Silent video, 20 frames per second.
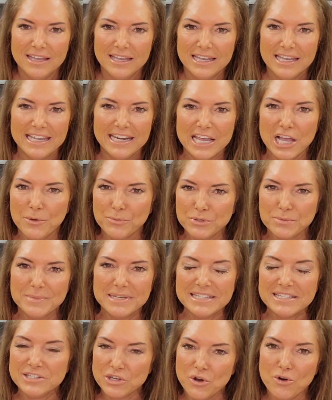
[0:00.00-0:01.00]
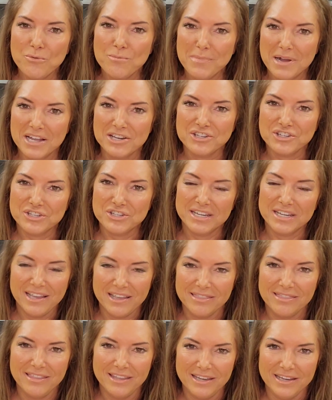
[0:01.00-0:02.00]
It helps me so much to
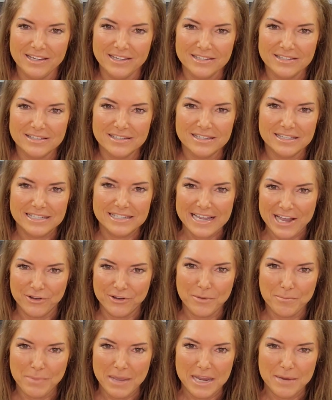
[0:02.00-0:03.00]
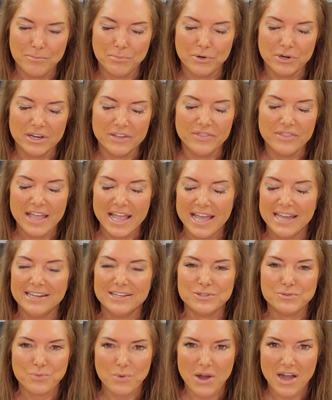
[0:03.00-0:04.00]
get things down on paper, and that
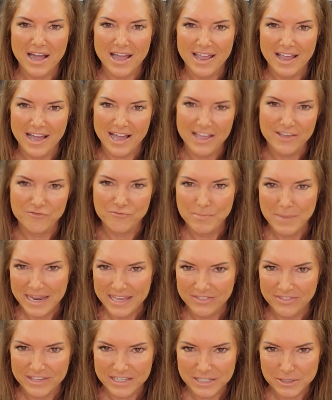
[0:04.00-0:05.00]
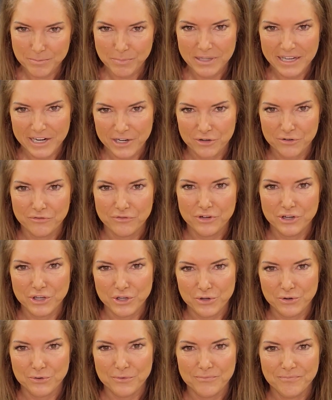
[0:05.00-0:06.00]
is why I've made this planner for
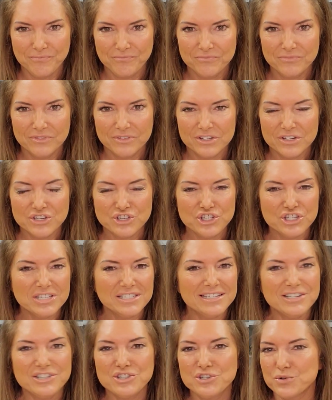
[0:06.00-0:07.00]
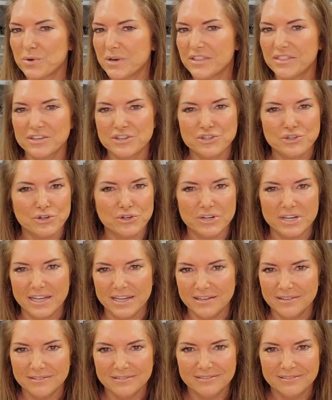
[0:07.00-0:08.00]
you. Just enjoy the
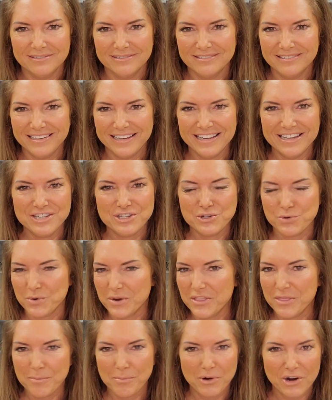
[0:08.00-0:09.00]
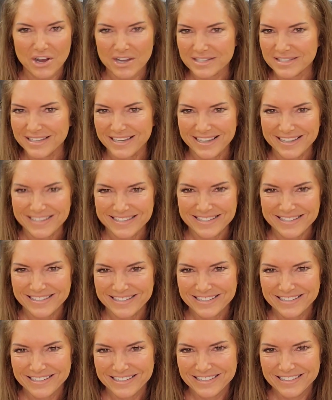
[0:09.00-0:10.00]
journey, enjoy the process,
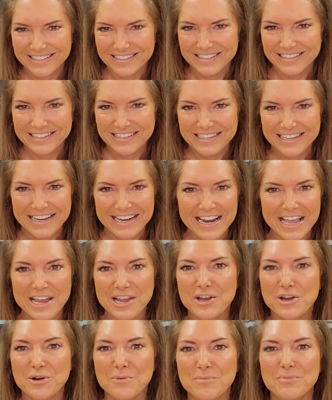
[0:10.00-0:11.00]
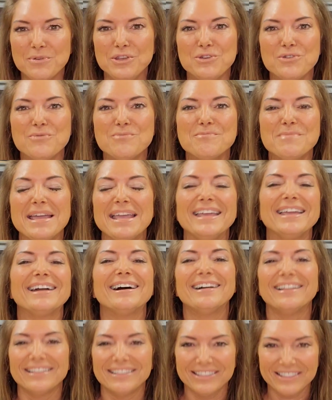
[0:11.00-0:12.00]
and I hope you make
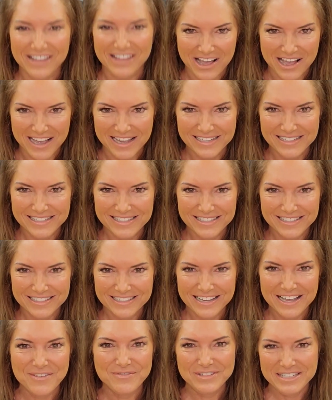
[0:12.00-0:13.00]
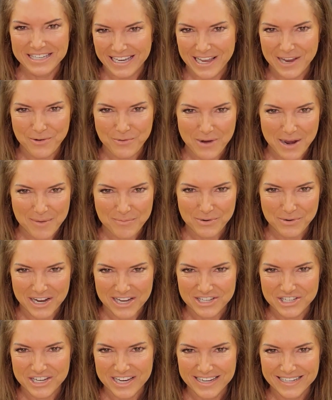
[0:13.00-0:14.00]
a lot of DIY
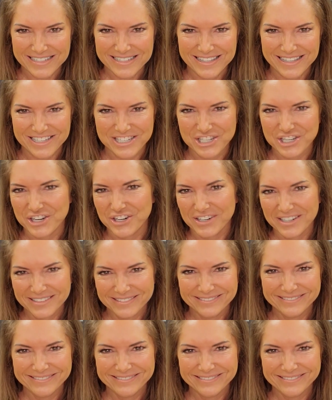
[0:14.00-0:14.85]
projects this year.